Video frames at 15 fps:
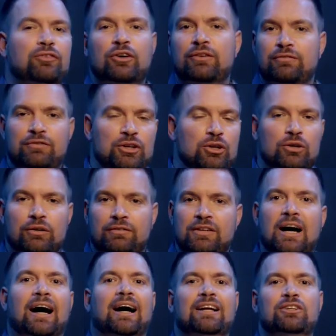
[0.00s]
foot view of
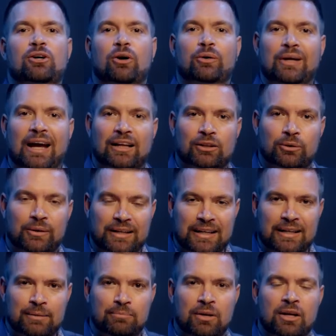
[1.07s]
God called
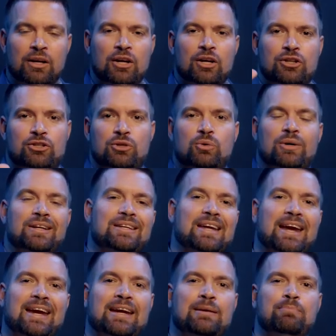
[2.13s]
Elohim to a
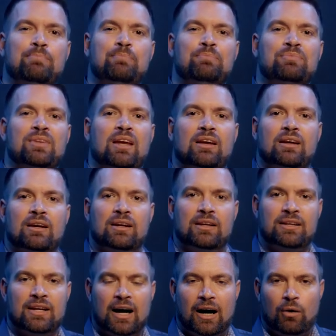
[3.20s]
name,
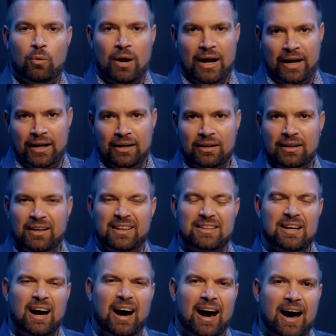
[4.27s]
Yahweh.
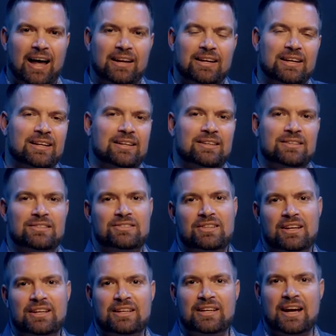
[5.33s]
God
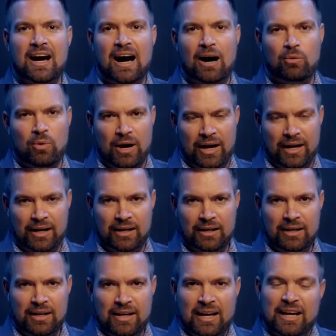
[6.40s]
is Yahweh.
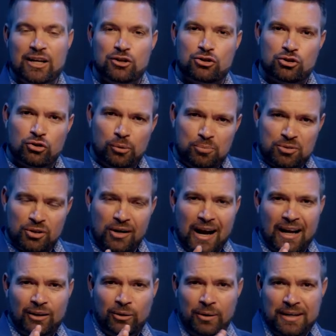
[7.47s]
And in scripture,
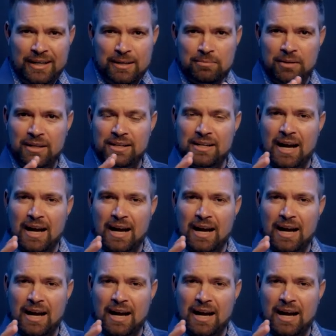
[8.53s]
Elohim and